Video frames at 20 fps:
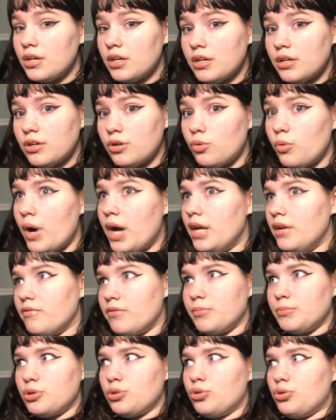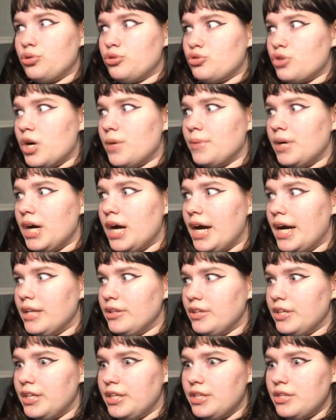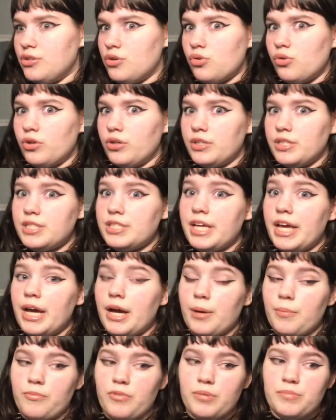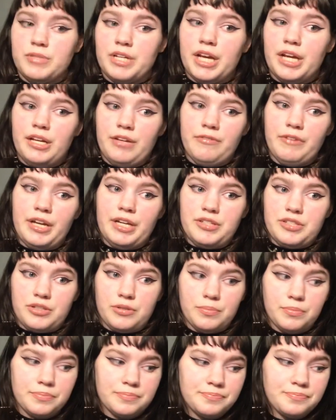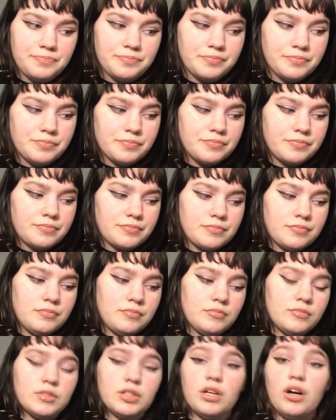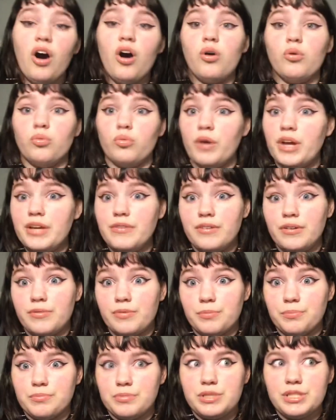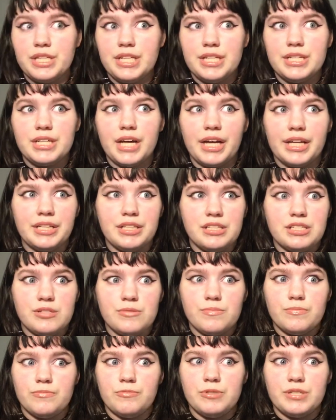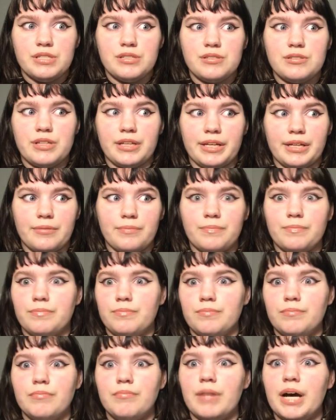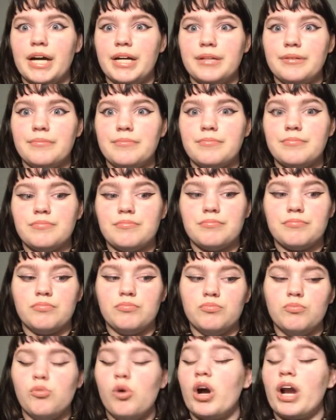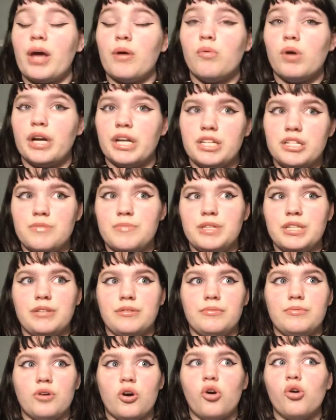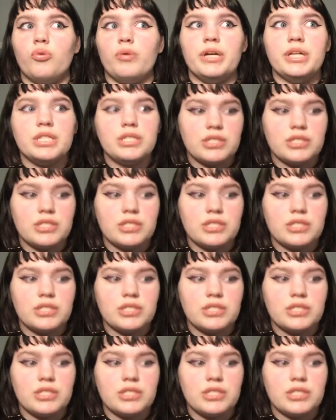Gwen from Total Drama Island or Sam from Danny Phantom. Oh, Raven from Teen Titans was like what I wanted to be always.